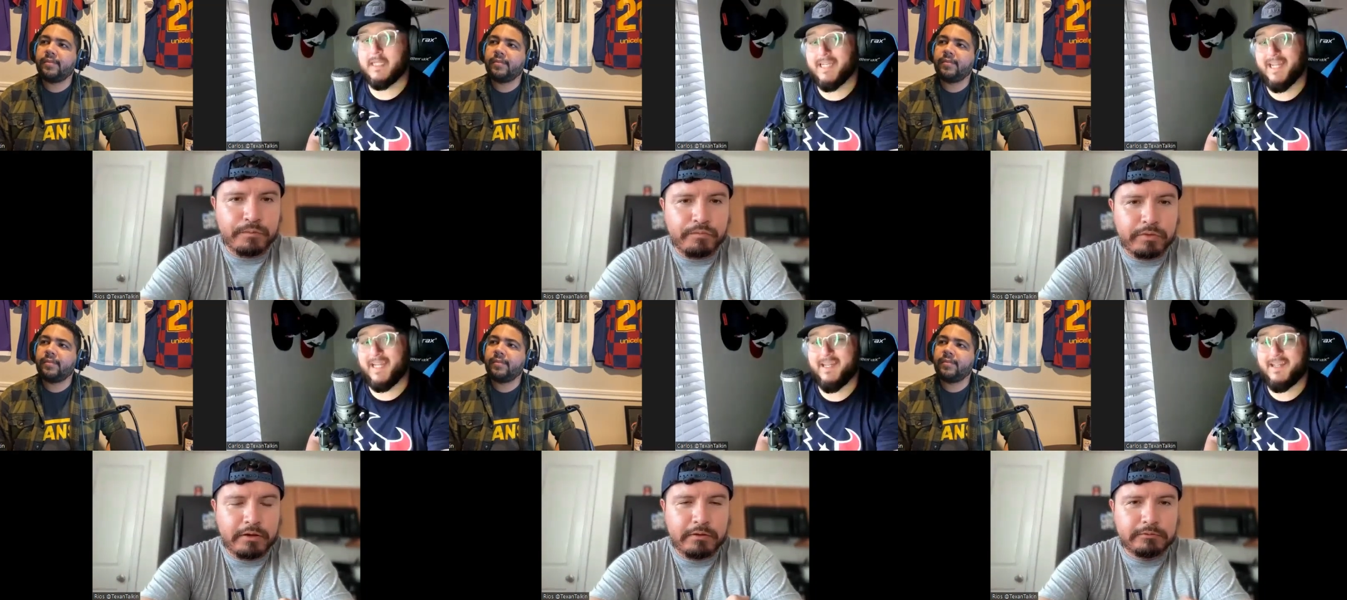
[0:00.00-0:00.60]

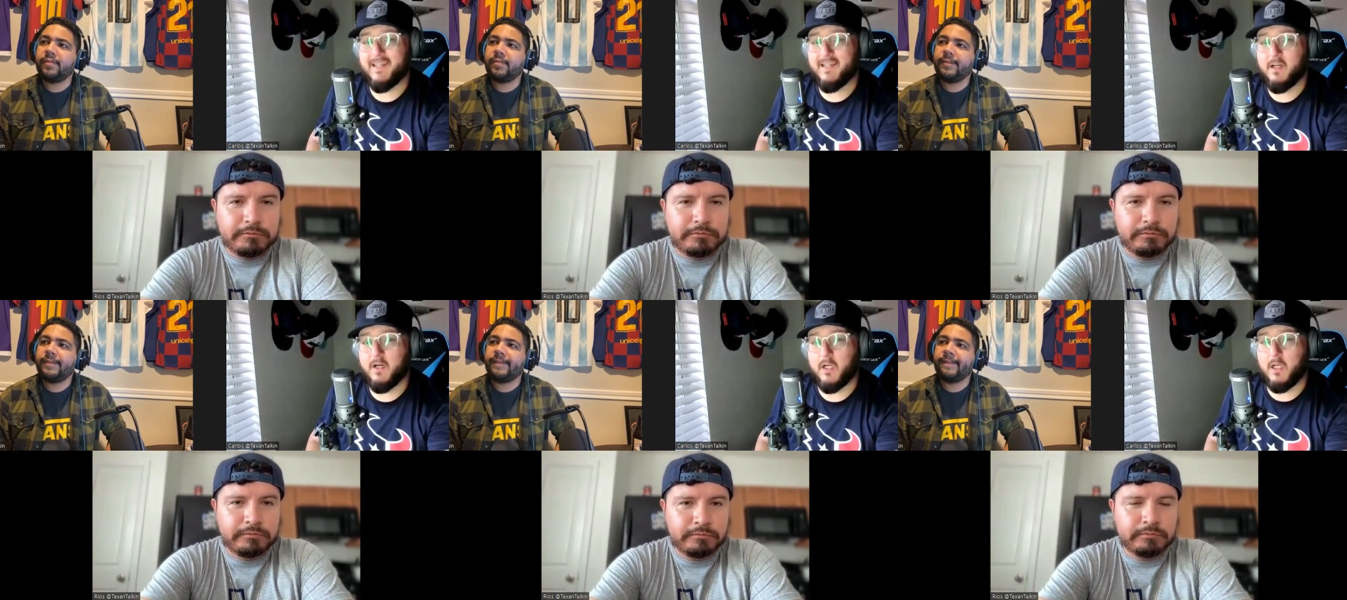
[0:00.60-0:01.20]
Speaker 1: Today
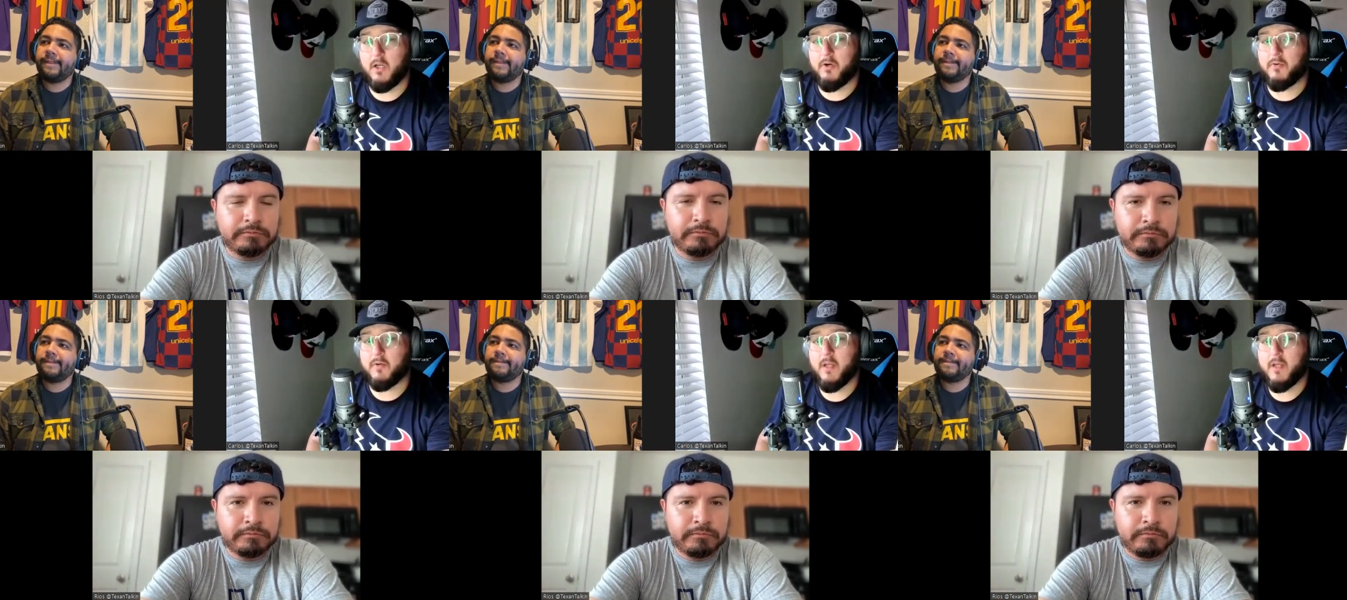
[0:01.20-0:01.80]

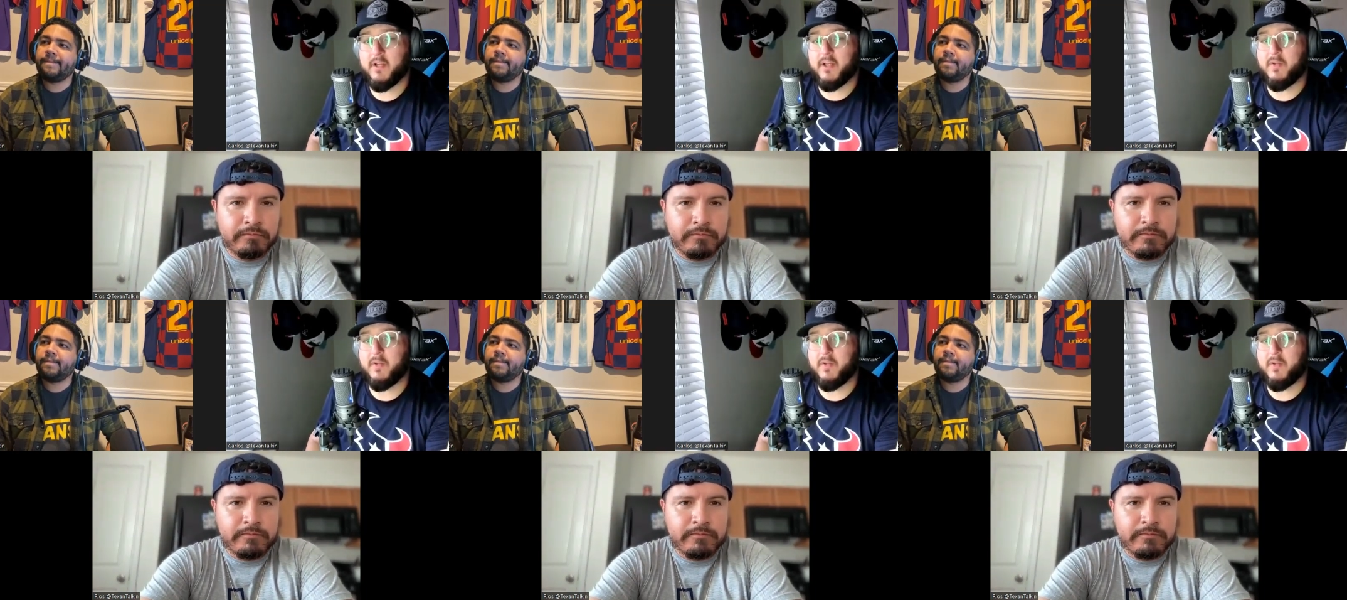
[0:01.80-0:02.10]
alone,